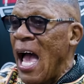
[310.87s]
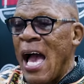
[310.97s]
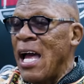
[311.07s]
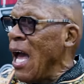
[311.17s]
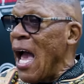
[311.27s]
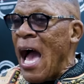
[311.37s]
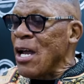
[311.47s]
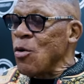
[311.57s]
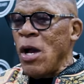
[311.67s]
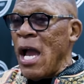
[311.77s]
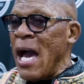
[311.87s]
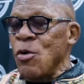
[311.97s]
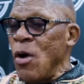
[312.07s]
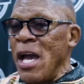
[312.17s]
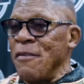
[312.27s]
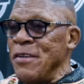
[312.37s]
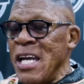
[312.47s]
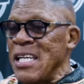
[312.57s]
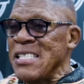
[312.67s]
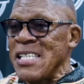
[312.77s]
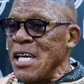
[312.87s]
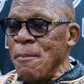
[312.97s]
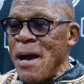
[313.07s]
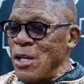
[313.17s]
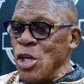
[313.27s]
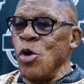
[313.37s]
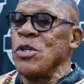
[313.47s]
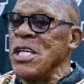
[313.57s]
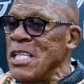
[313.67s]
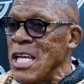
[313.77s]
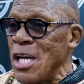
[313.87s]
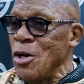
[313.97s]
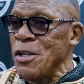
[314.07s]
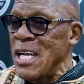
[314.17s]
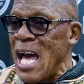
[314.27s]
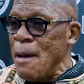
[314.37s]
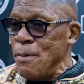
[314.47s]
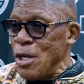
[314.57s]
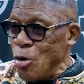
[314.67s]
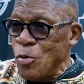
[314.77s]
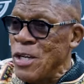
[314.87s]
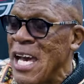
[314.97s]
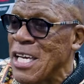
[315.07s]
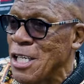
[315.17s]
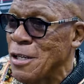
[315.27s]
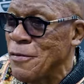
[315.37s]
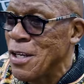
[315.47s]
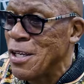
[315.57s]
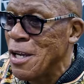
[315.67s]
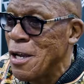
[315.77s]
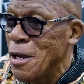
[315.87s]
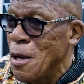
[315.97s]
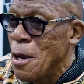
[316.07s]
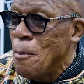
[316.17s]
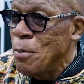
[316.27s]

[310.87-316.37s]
I, I don't I don't have nothing to say about no detail that I've been on negatively. Yeah.